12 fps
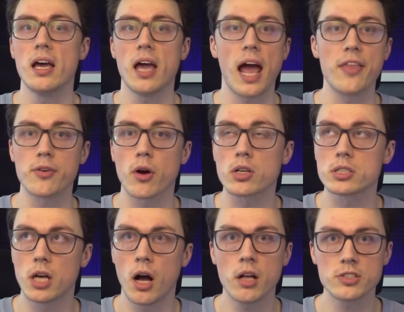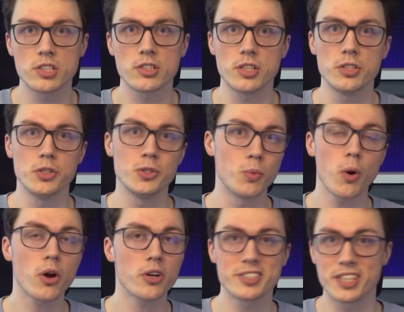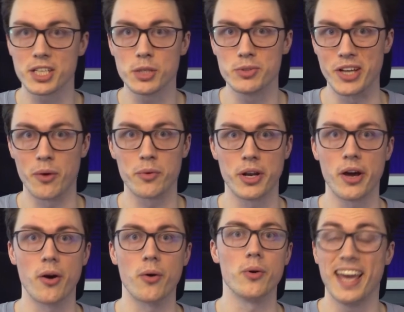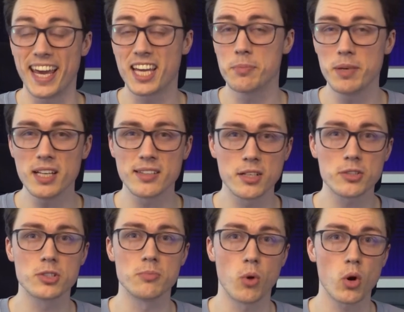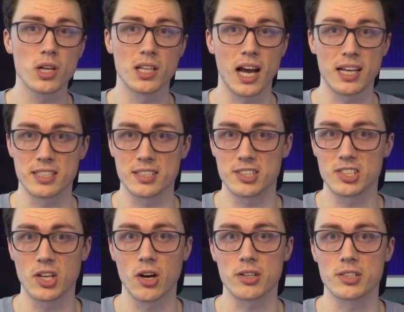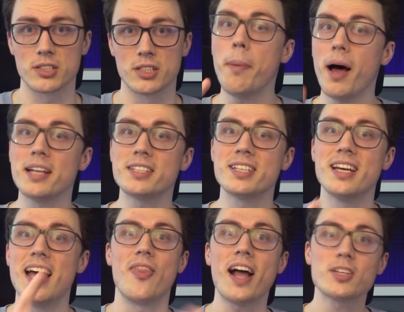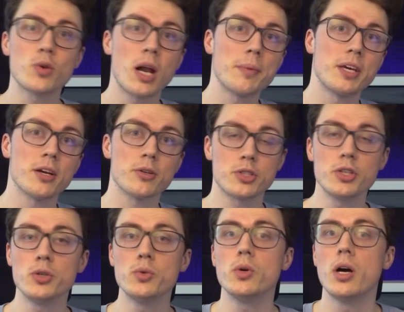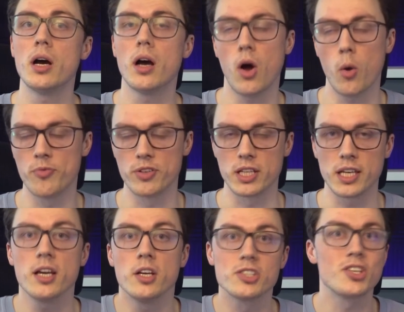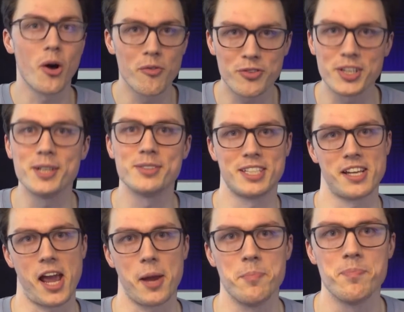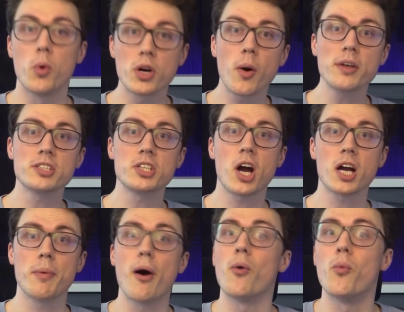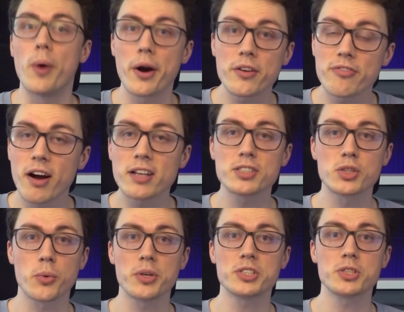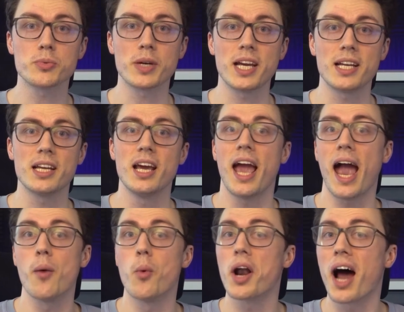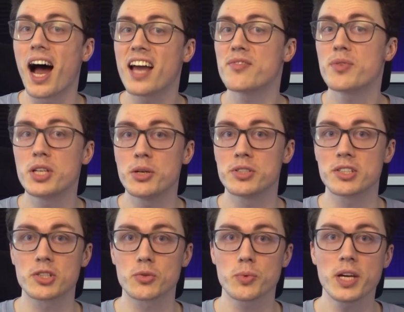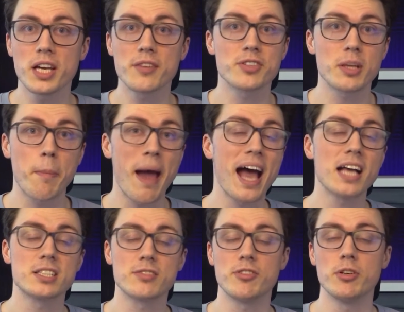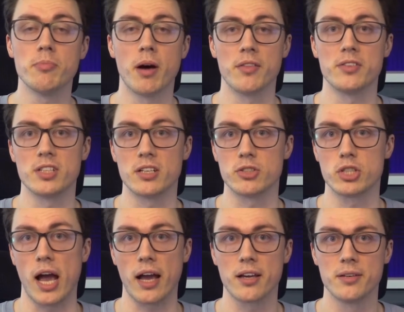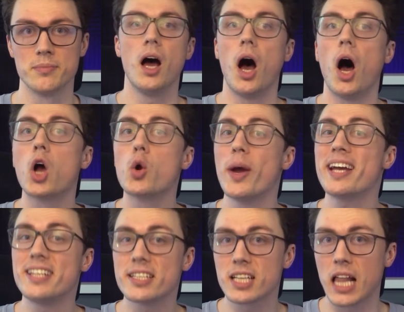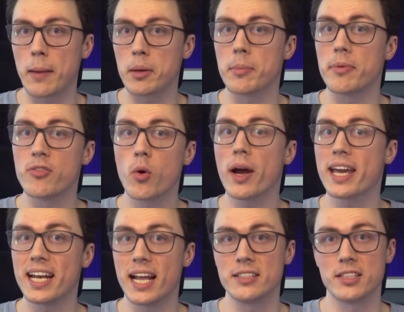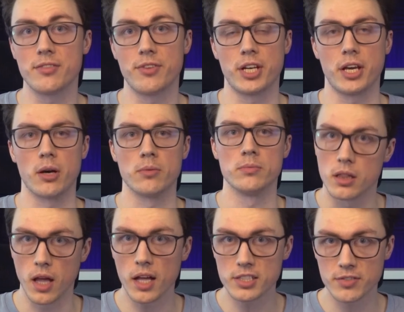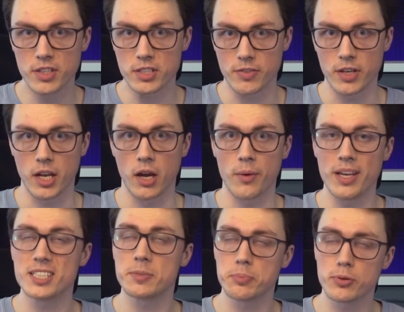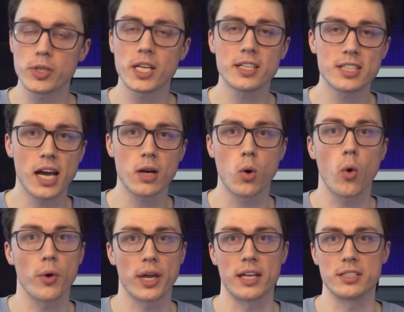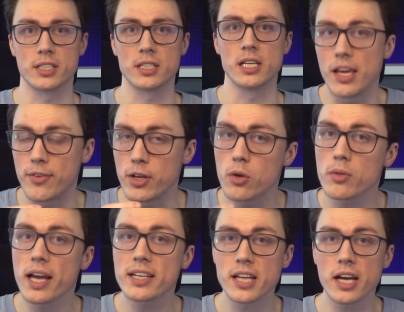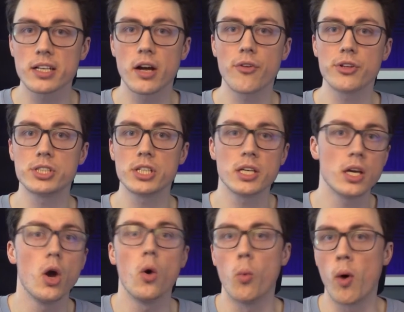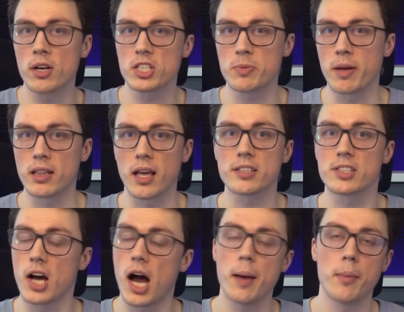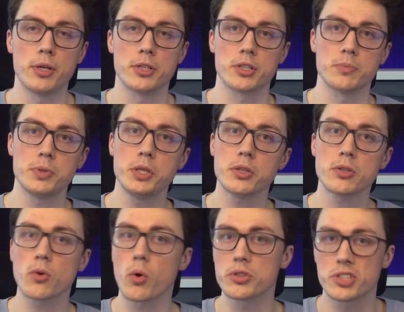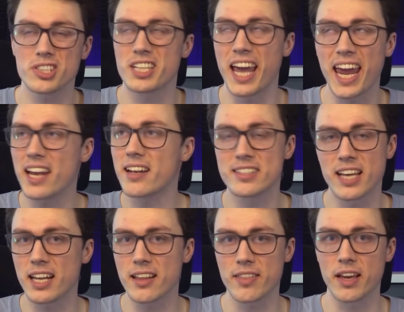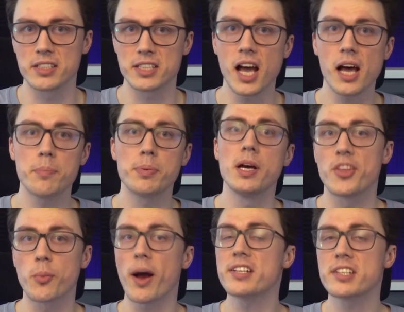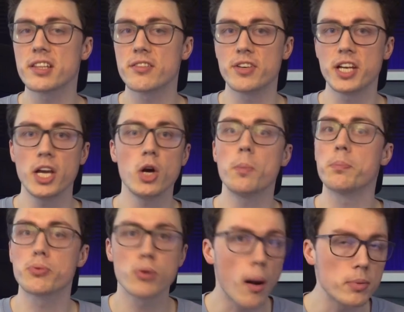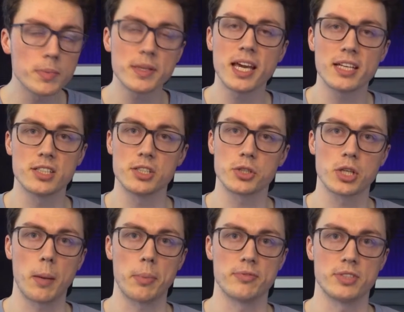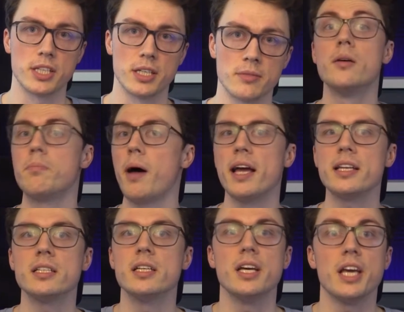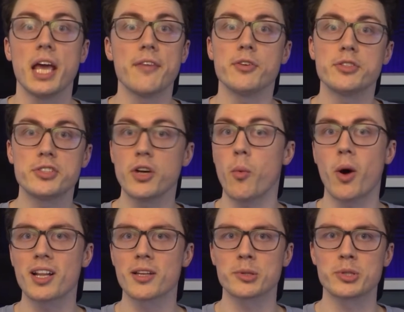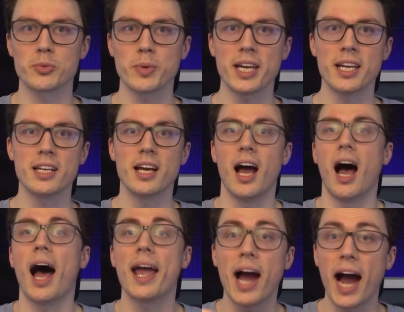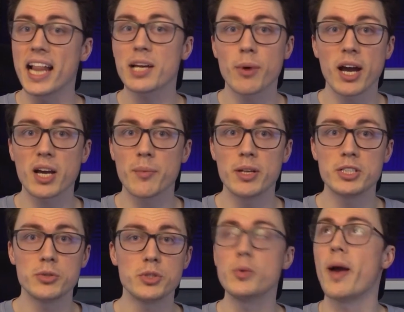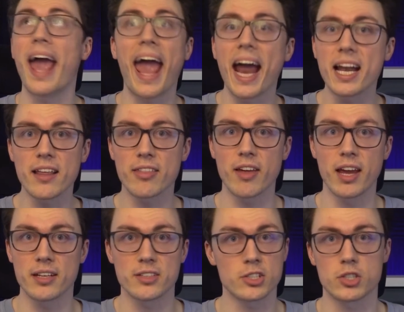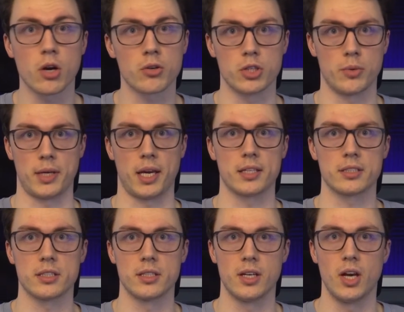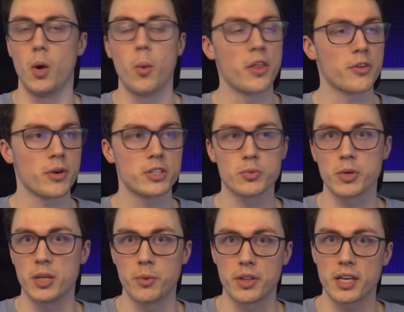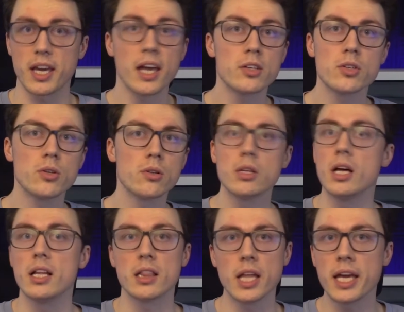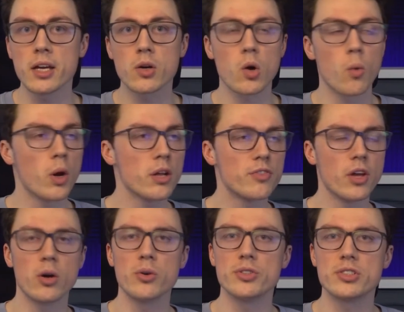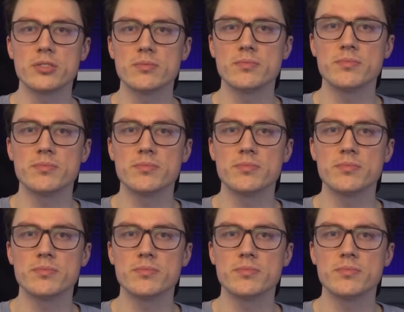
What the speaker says: and there are constantly new words that you don't know. It can be a little demoralizing to start, but that's what I'm here to, hopefully, solve for you today. We're going to talk about where to find stories to read and what I've been using to read for the past few months in Czech. A quick disclaimer before I get into the video. Lots of this video is pretty tech-oriented. If you don't like technology, want to spend less time on your computer, or just hate setting things up, the rest of the video probably isn't your cup of tea. But if you still want to learn to read, I highly recommend you do anything to start doing it. Whether it's reading with a Kindle, Link, or one of those,